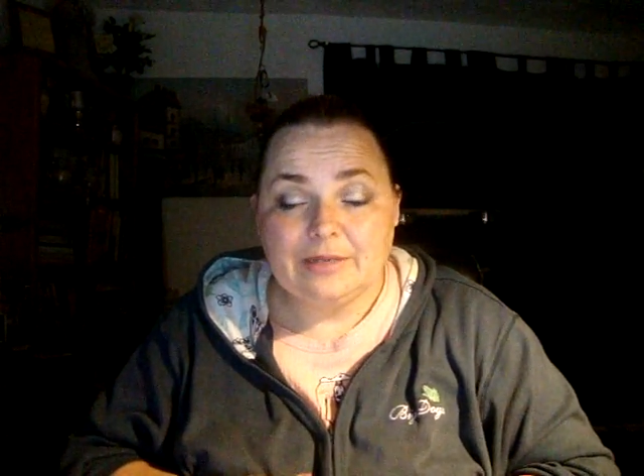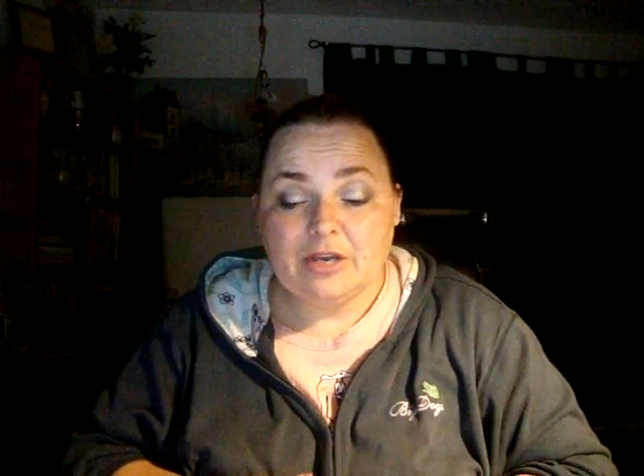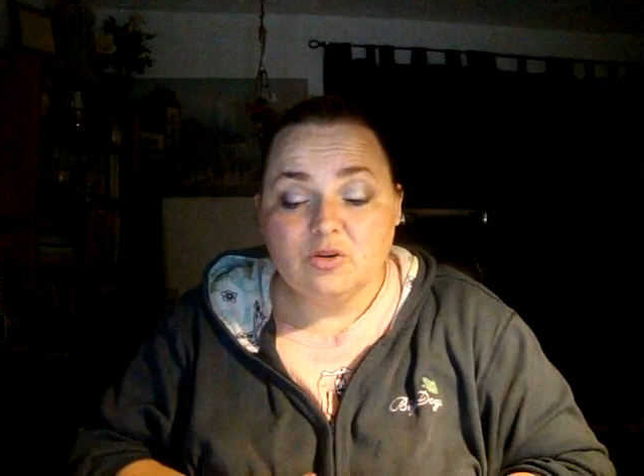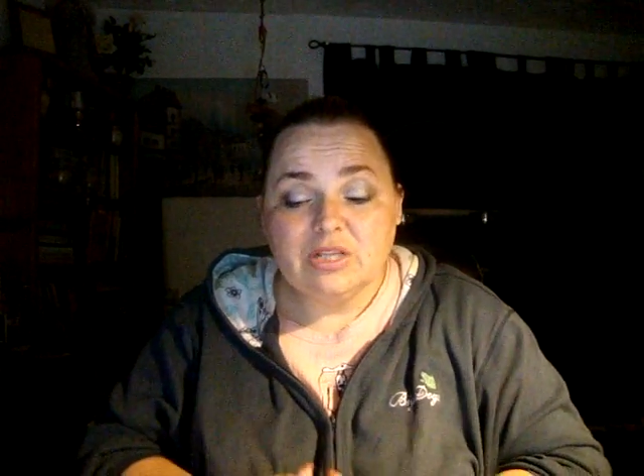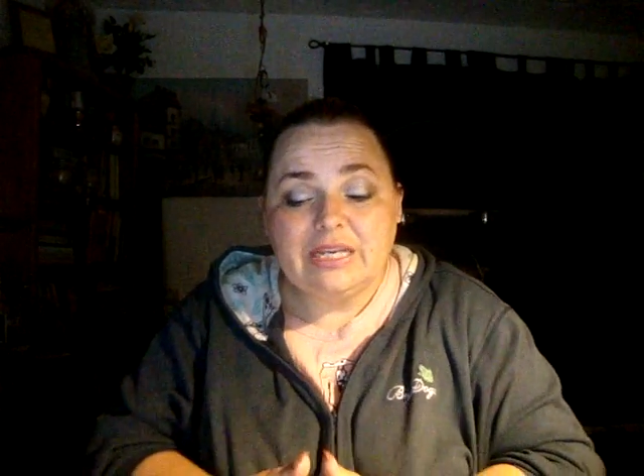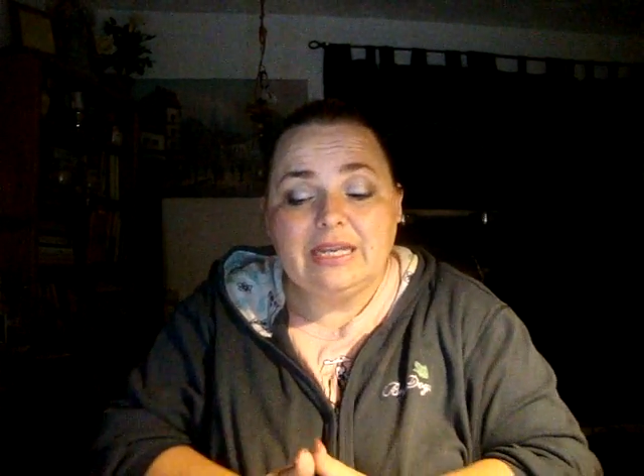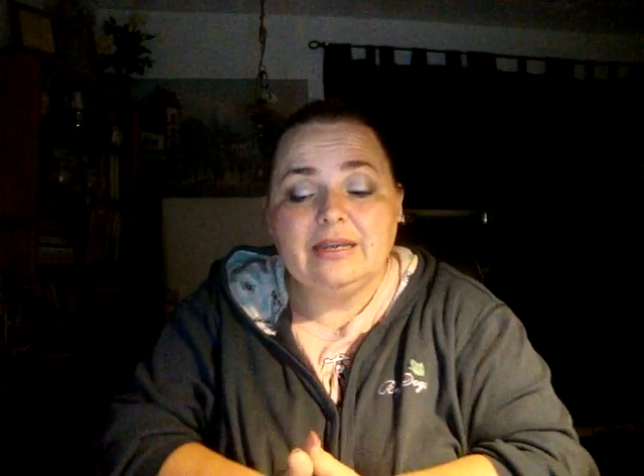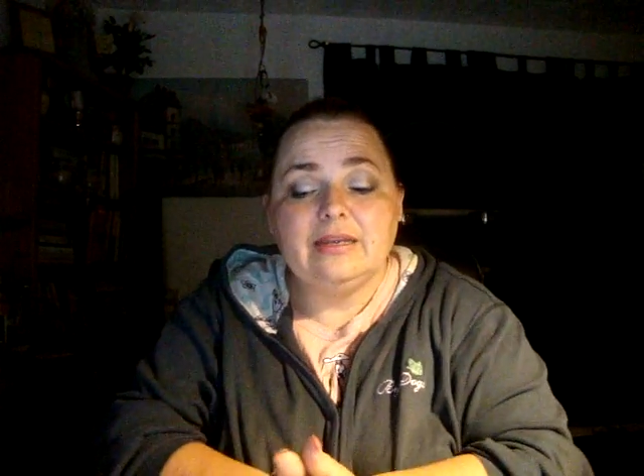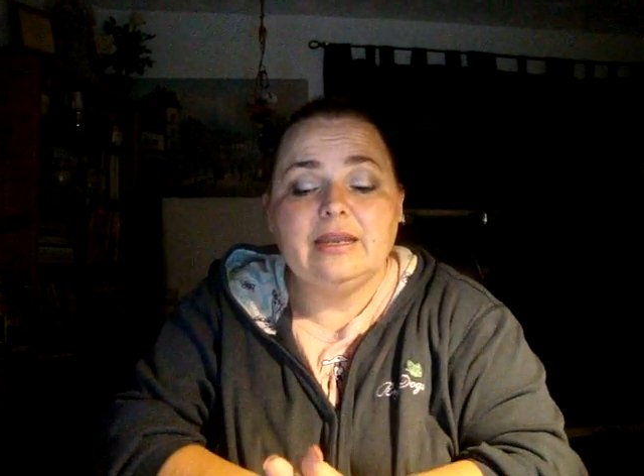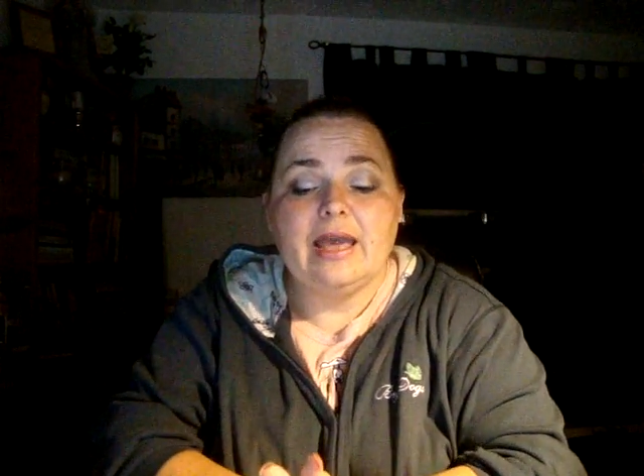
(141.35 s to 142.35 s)
Now clean
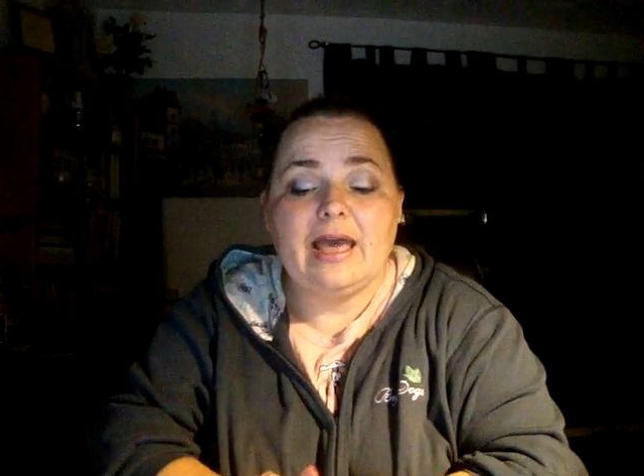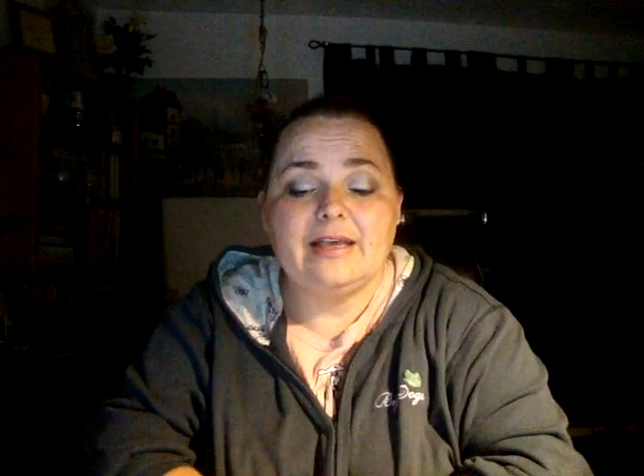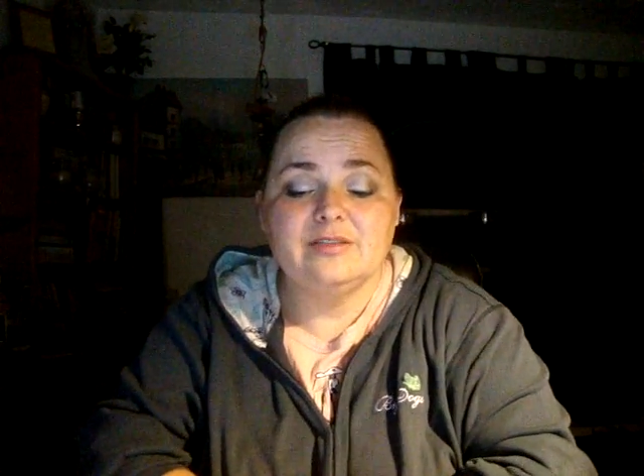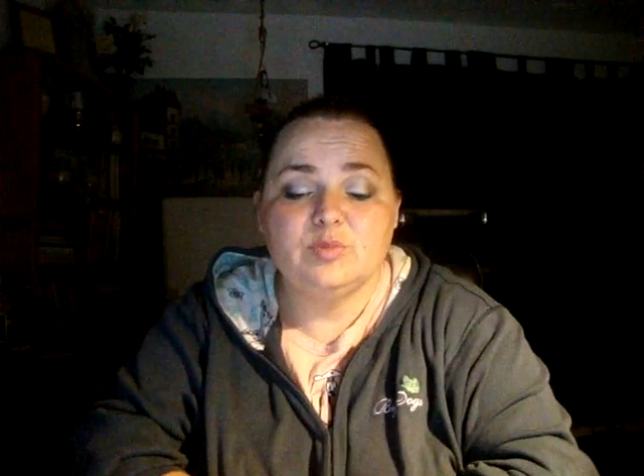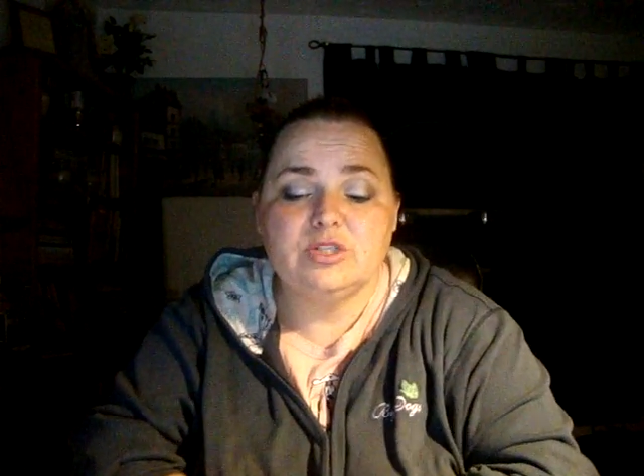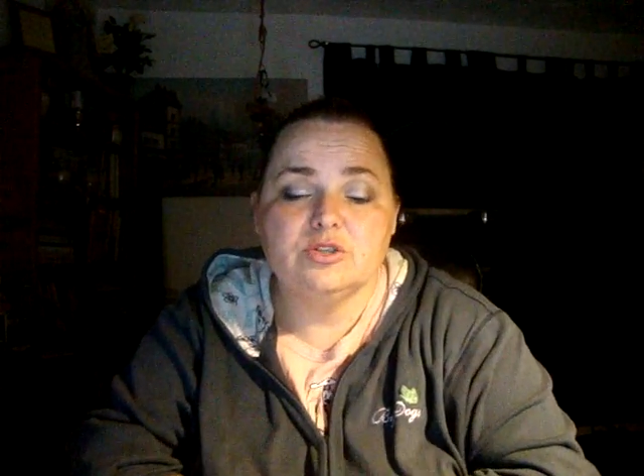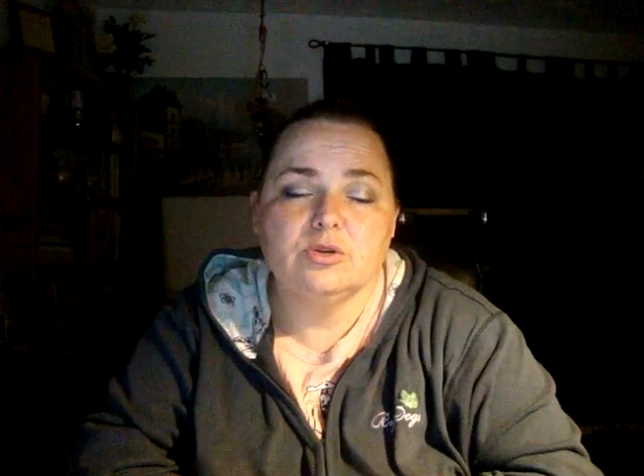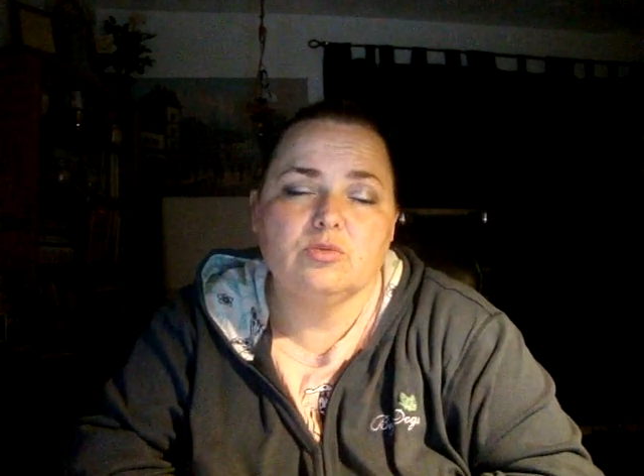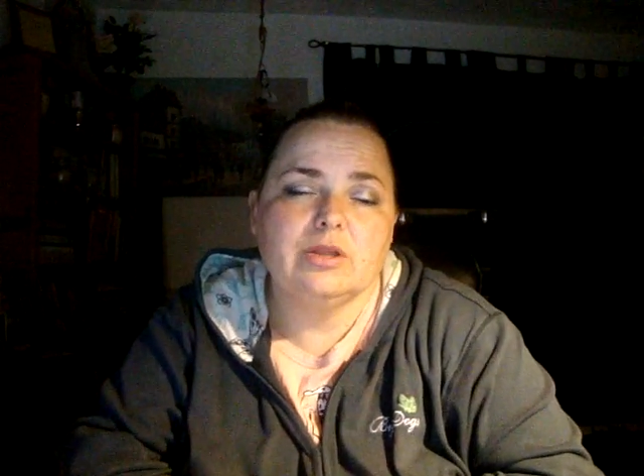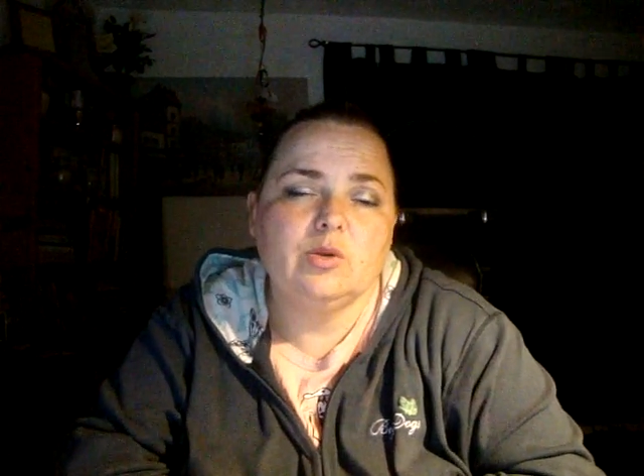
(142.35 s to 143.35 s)
eating has been
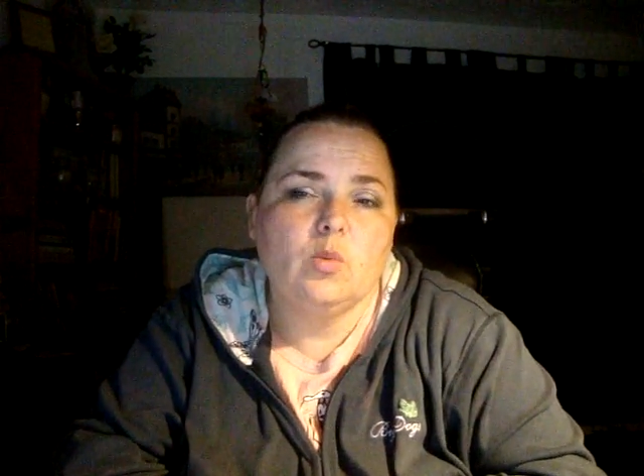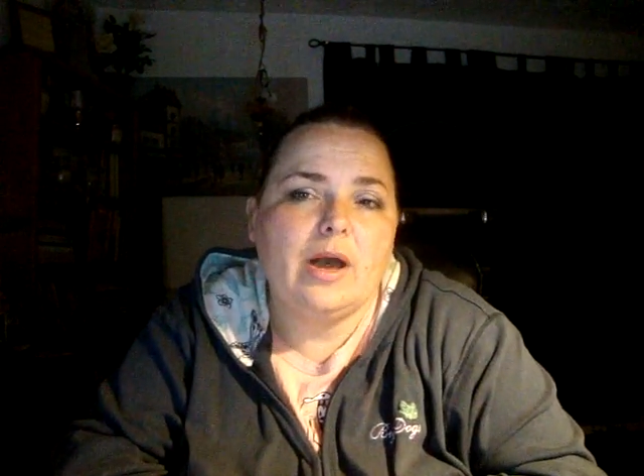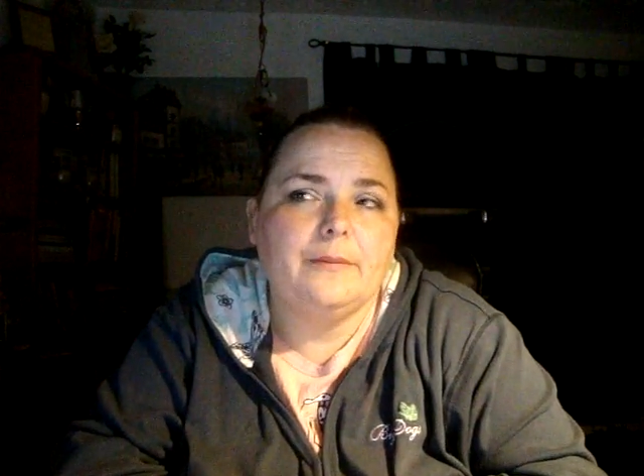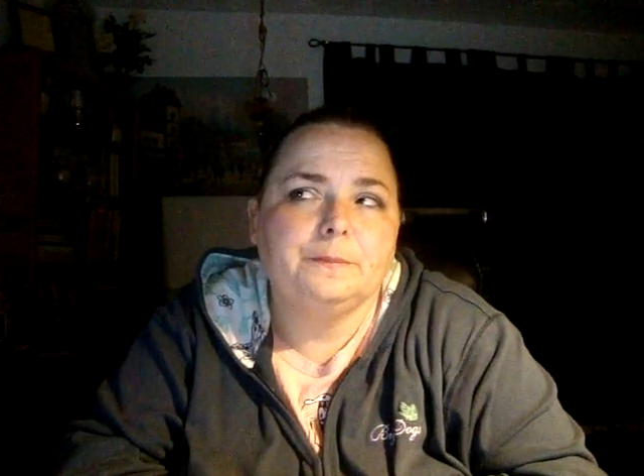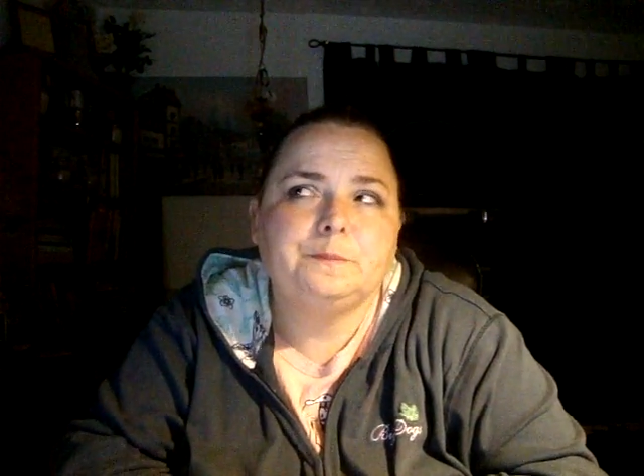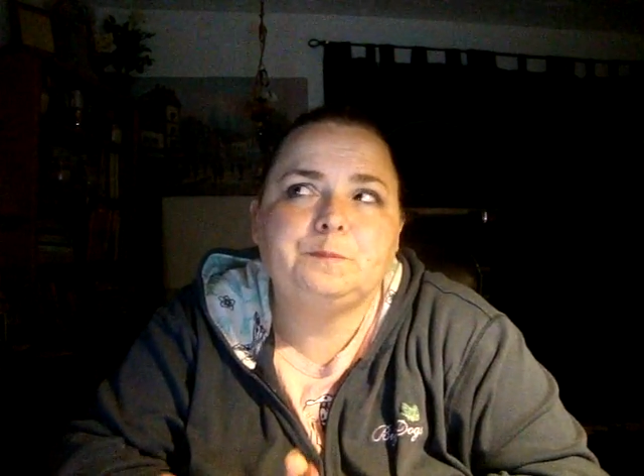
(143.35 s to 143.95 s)
doing really well.